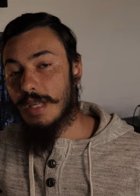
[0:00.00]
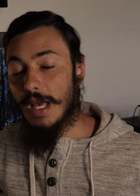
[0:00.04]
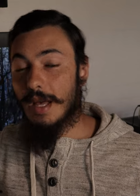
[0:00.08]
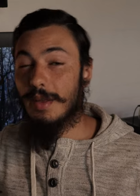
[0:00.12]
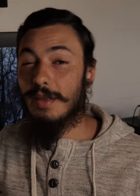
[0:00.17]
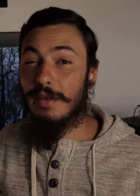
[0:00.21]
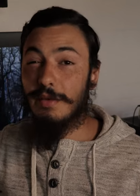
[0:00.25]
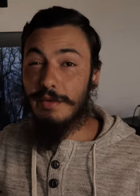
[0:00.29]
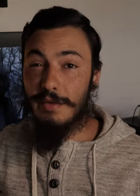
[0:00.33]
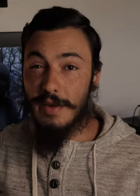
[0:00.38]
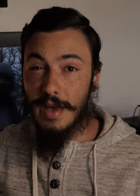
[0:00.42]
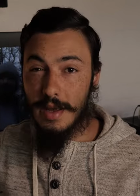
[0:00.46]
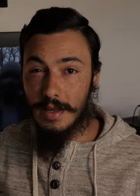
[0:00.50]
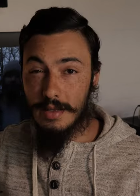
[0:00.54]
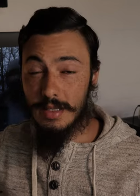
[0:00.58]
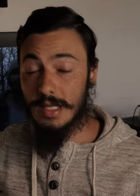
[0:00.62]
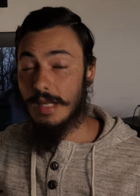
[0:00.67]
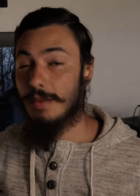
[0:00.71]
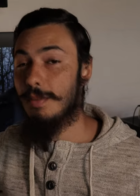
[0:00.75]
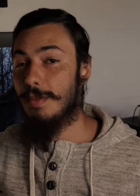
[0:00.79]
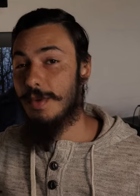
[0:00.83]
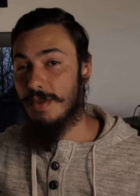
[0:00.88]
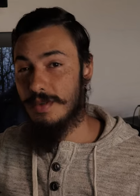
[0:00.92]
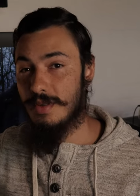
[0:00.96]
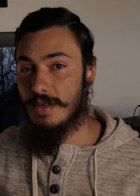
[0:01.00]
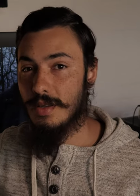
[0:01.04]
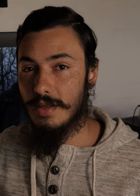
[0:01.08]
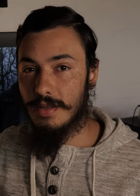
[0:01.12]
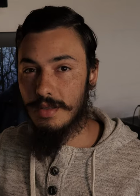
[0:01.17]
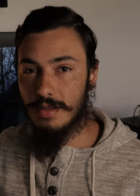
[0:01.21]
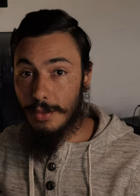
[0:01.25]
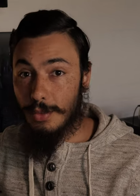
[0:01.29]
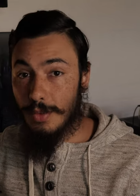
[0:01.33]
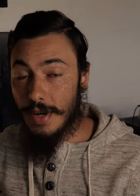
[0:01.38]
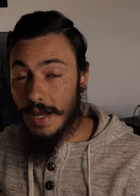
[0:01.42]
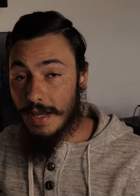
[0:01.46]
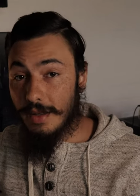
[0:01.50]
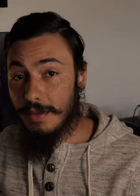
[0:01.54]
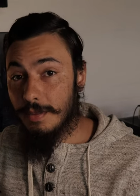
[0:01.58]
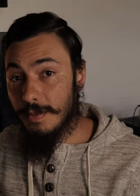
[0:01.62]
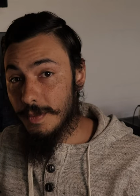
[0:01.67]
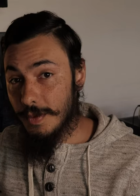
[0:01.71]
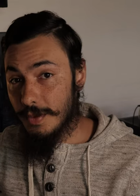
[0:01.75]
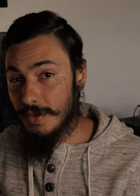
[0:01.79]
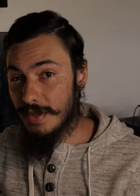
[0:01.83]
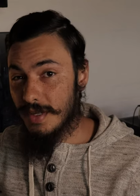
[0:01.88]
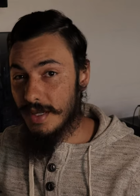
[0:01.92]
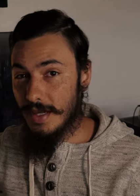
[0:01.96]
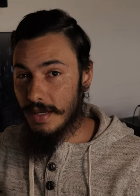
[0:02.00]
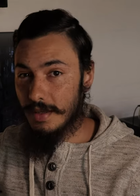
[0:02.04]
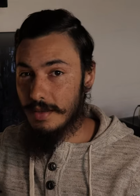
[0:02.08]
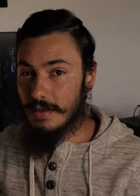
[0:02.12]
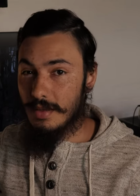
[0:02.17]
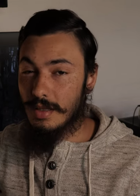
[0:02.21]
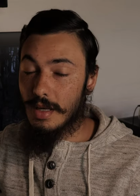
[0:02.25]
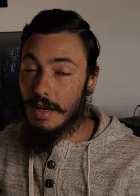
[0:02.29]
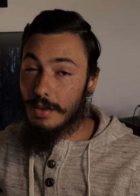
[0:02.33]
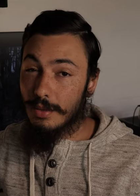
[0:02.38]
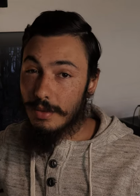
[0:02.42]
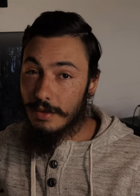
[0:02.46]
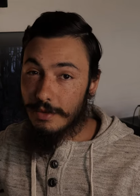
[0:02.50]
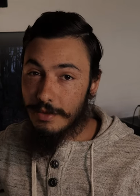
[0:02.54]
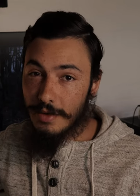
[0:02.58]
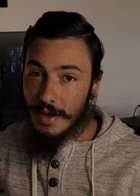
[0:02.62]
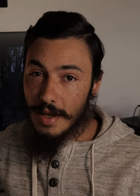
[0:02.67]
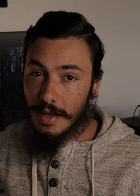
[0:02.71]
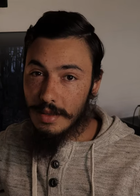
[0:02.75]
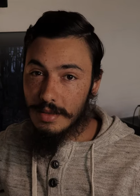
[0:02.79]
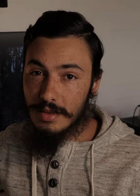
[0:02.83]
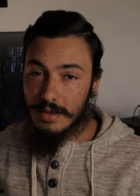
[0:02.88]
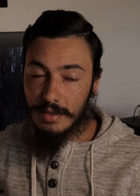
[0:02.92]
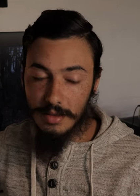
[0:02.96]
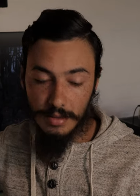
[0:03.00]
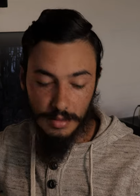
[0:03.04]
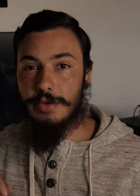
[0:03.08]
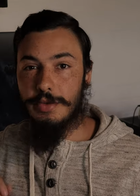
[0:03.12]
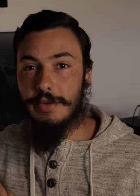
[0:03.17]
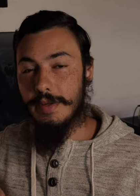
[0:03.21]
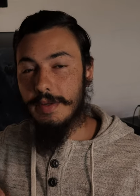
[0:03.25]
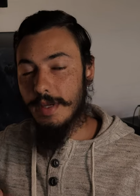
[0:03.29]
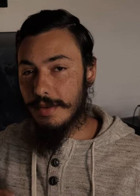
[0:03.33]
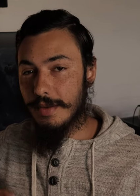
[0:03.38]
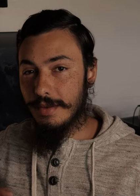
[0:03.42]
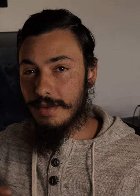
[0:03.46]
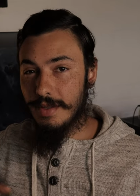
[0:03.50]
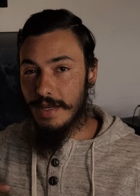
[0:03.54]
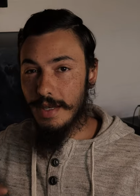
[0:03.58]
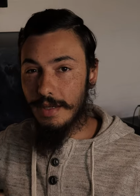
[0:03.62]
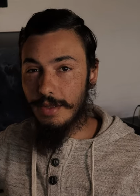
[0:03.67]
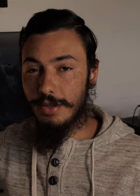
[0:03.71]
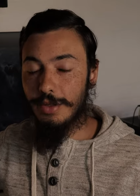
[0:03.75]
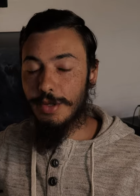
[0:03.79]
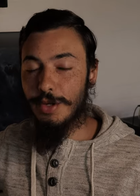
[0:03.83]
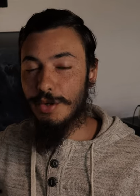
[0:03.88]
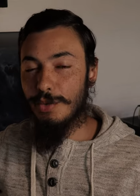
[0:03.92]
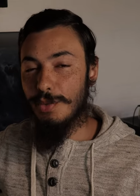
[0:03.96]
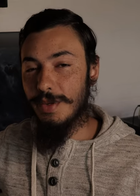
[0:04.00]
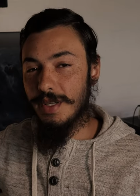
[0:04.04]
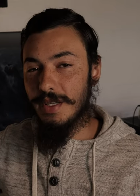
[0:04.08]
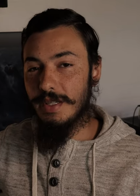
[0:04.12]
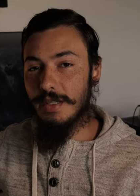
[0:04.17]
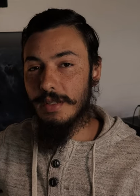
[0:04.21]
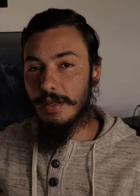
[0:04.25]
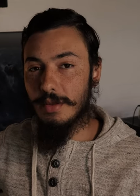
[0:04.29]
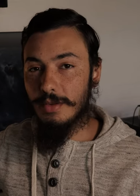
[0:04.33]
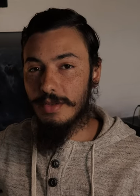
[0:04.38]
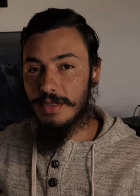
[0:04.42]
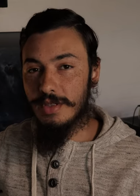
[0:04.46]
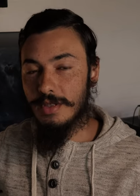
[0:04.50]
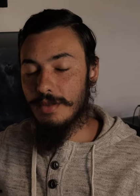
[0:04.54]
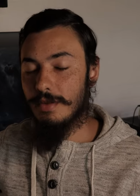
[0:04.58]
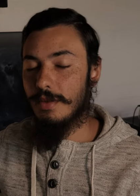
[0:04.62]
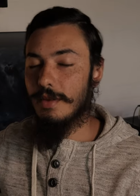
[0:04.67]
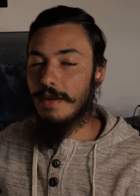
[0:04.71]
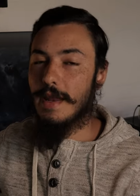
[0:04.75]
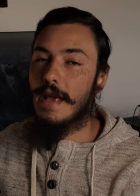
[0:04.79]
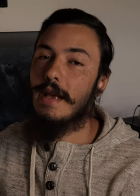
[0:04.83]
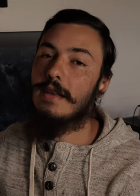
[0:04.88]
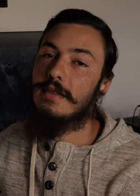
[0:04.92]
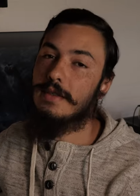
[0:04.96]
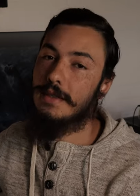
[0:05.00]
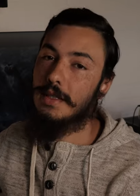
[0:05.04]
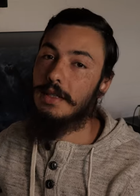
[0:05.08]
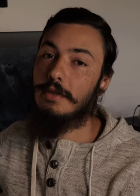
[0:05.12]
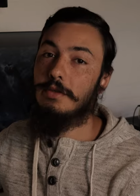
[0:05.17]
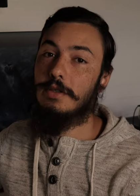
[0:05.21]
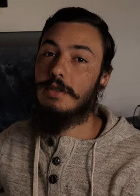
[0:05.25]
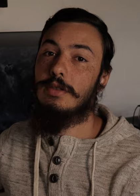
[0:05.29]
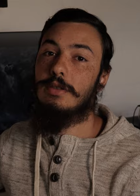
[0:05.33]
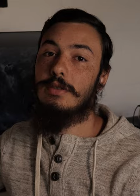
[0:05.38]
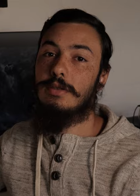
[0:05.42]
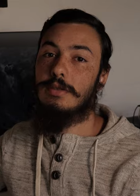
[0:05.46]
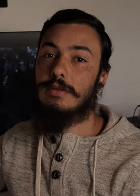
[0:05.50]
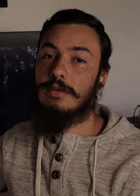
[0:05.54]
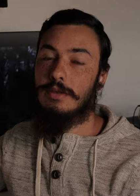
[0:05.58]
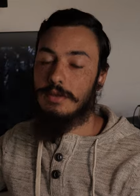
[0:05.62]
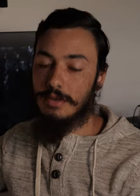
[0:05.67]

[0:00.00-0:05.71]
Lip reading: sound effects and music. The right music and sound effects, you can take your videos to the next level.